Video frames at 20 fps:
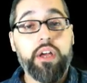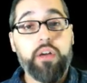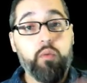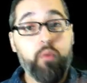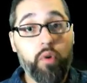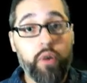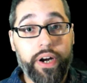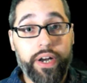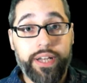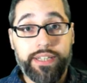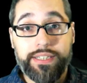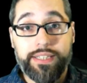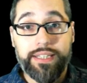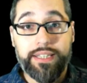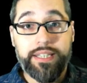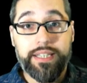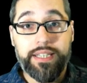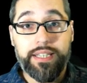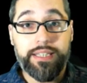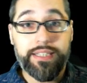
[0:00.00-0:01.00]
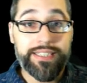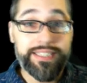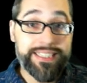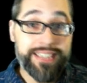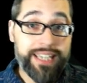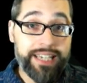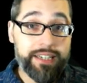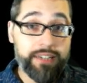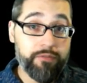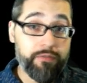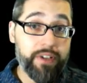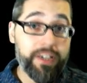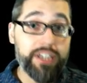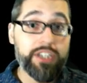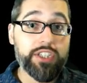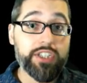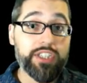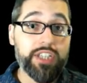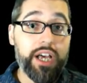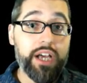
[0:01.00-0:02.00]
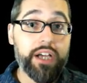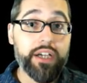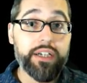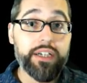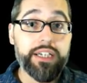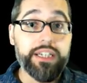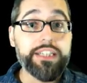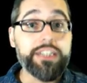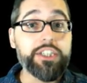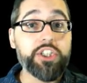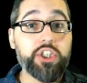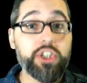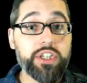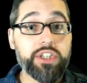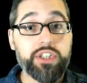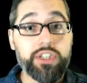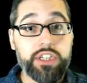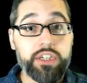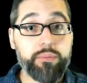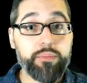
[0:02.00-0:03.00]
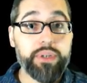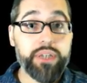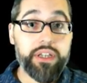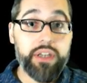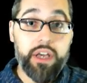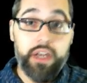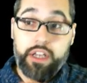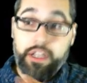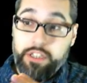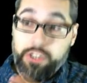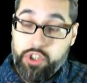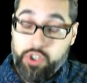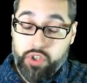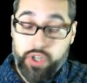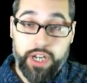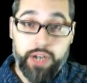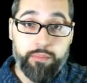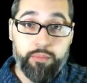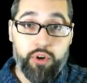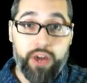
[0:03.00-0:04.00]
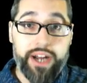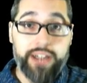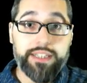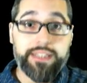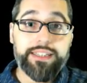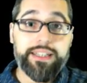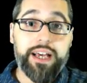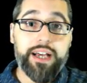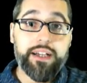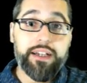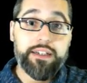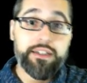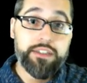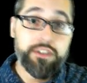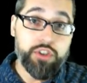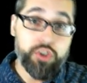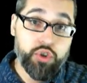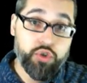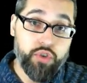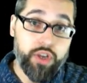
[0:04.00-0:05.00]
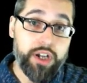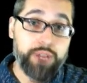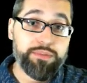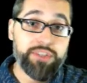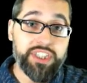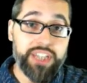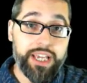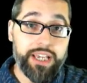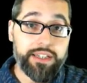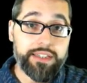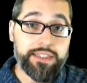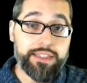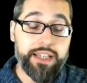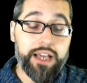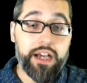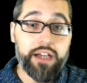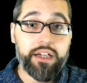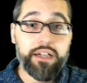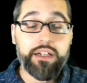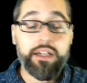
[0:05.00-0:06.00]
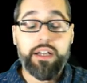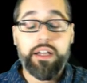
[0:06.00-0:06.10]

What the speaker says: whereas the Saiyan Invasion Saga is just going to be straight up Raditz Saga, straight up Saiyan Saga,